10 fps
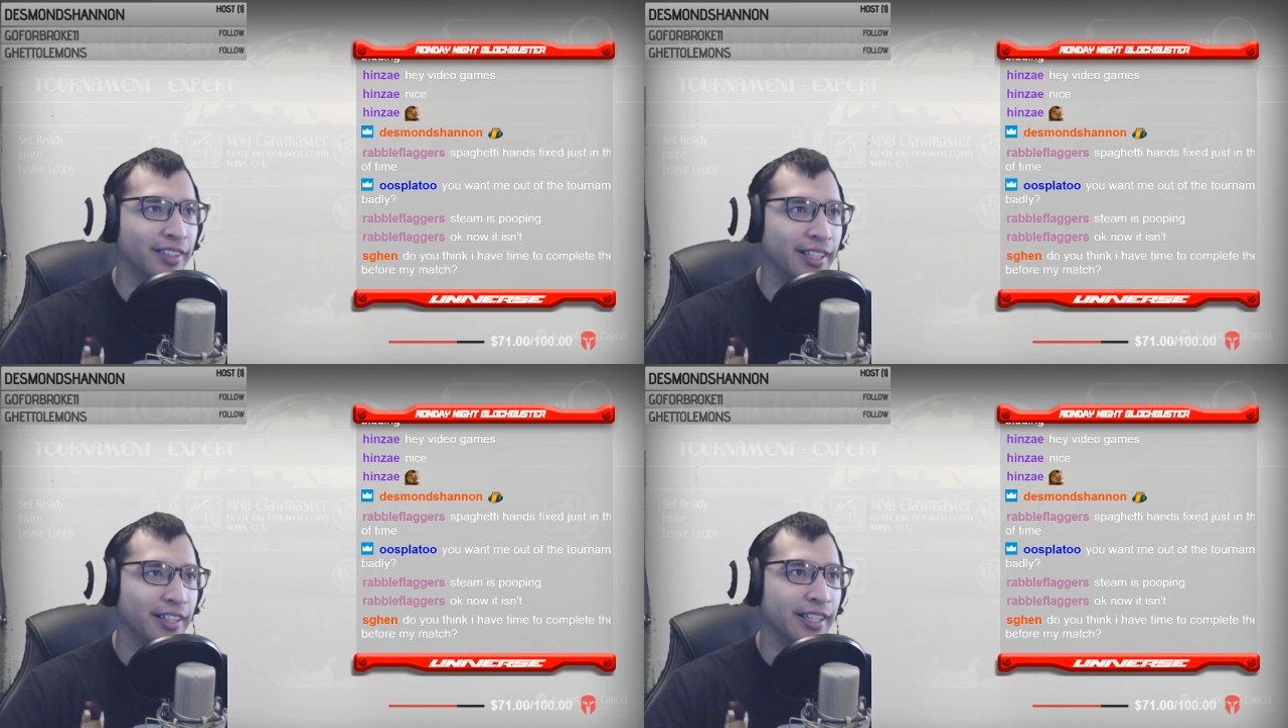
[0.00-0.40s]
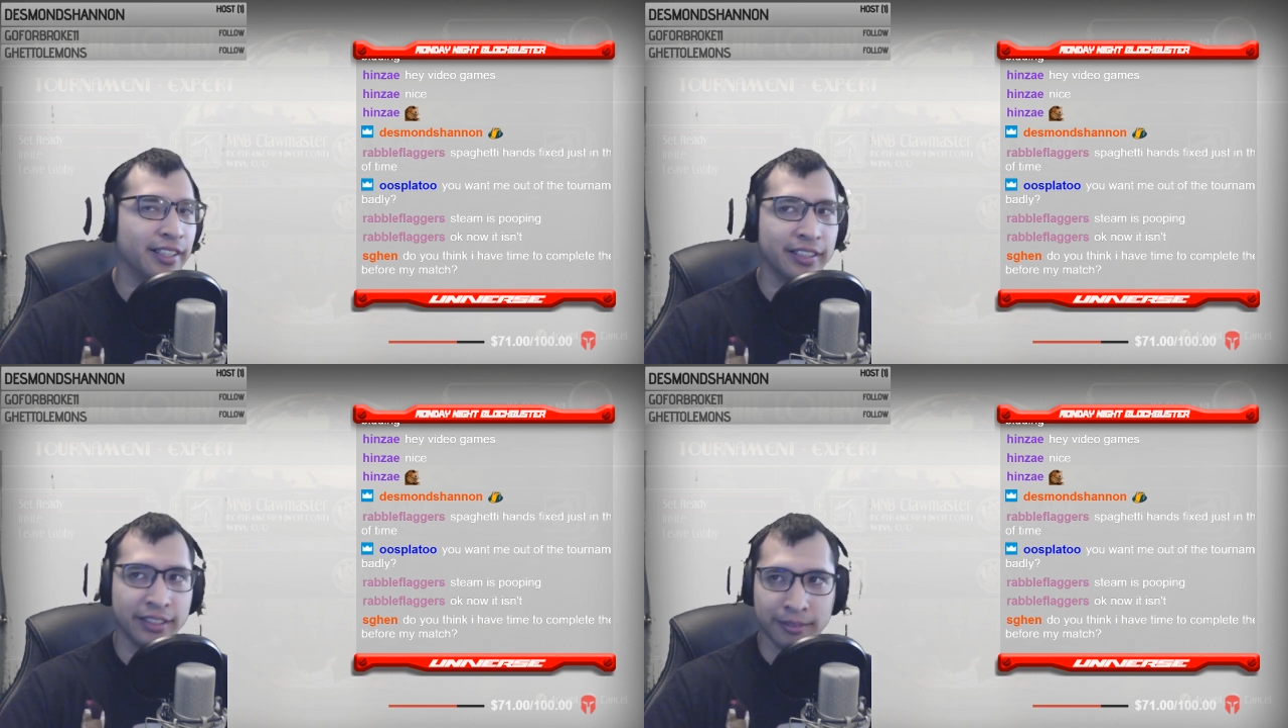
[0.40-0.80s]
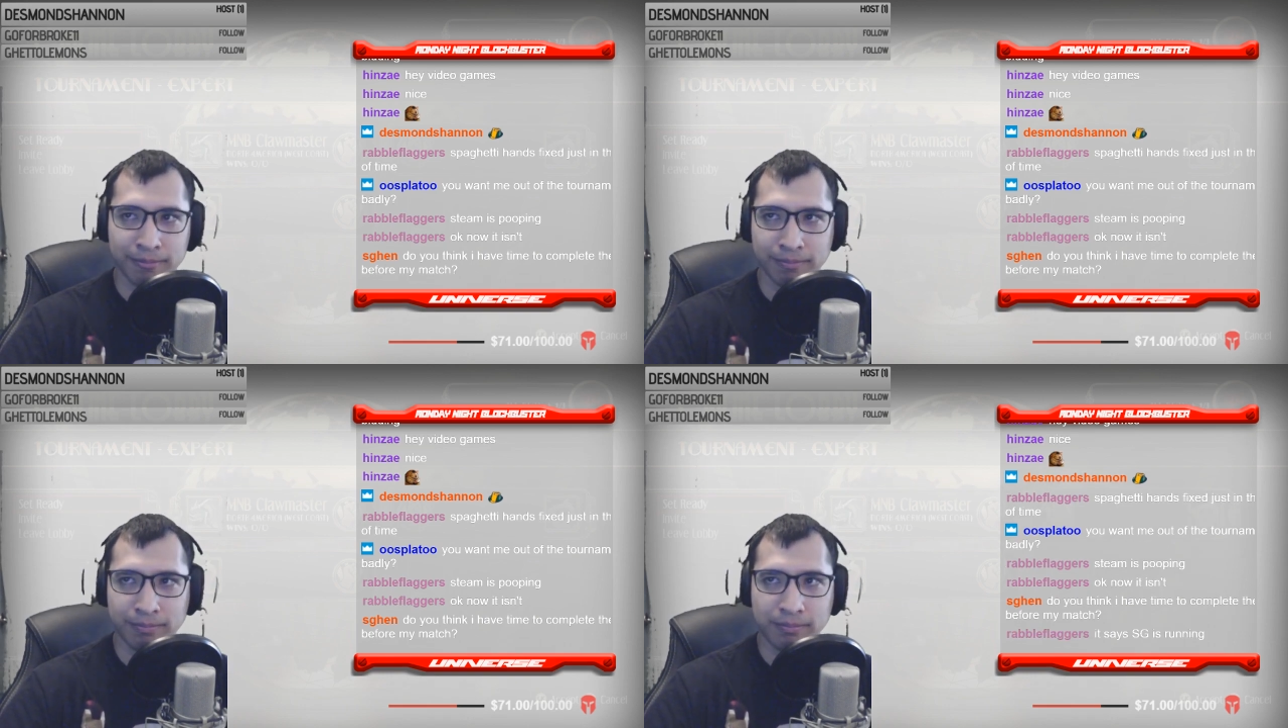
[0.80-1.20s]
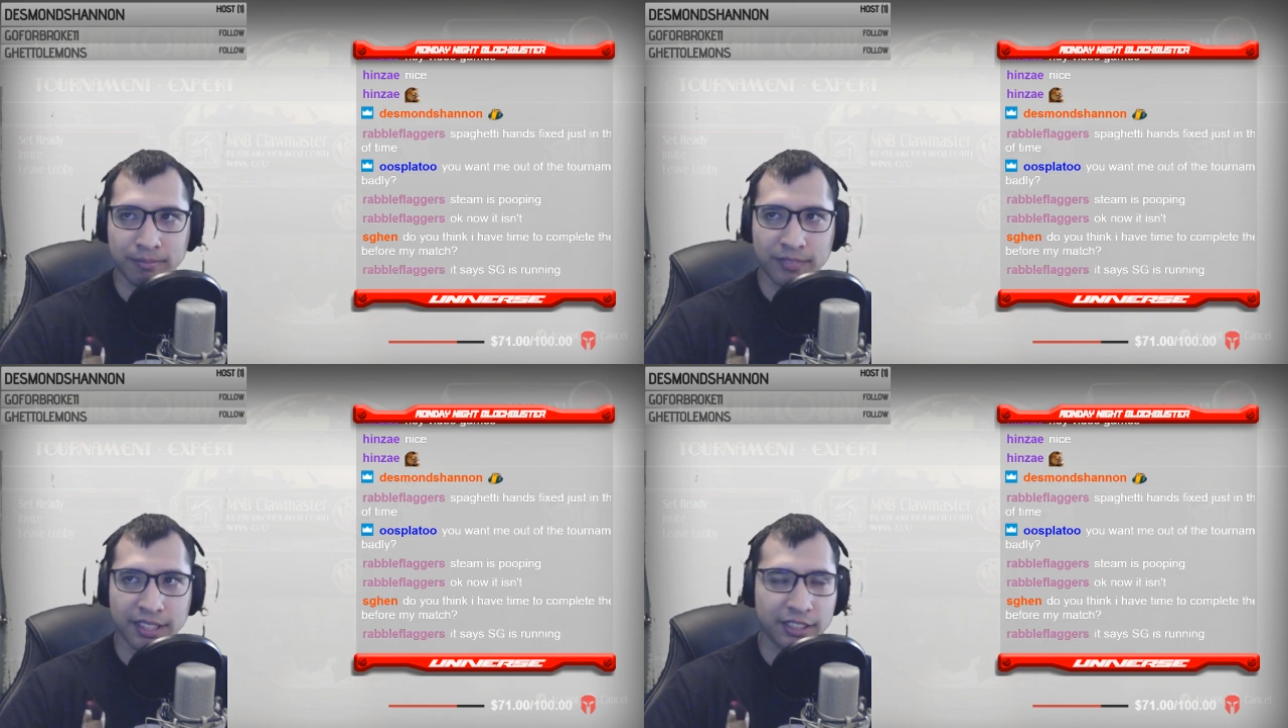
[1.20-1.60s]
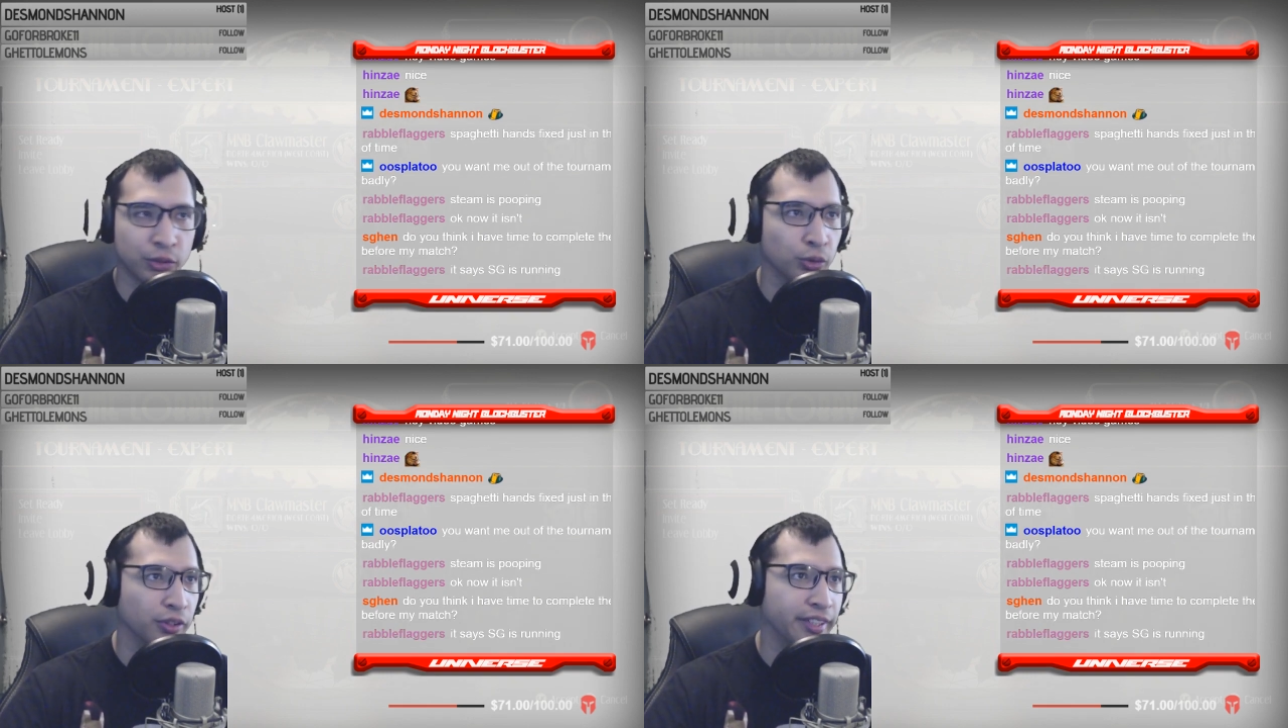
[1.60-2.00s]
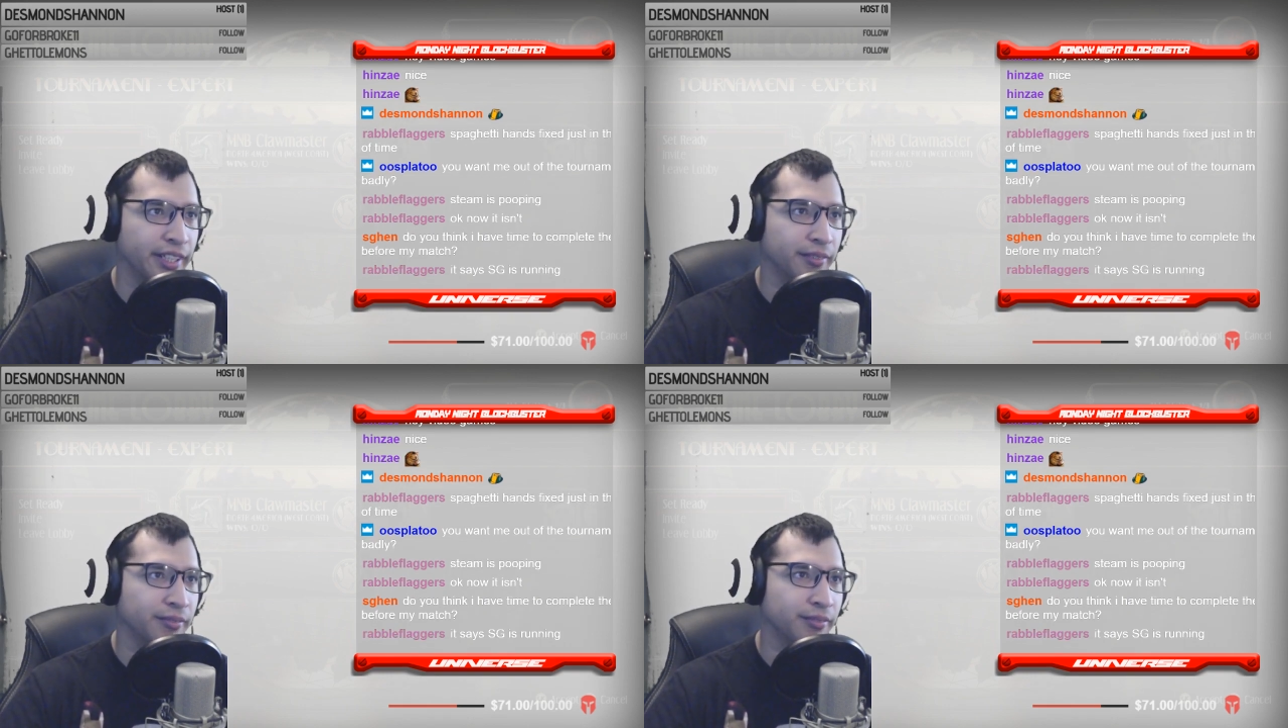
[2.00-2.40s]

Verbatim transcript: Uh, um, no, Schoolgirl Hen.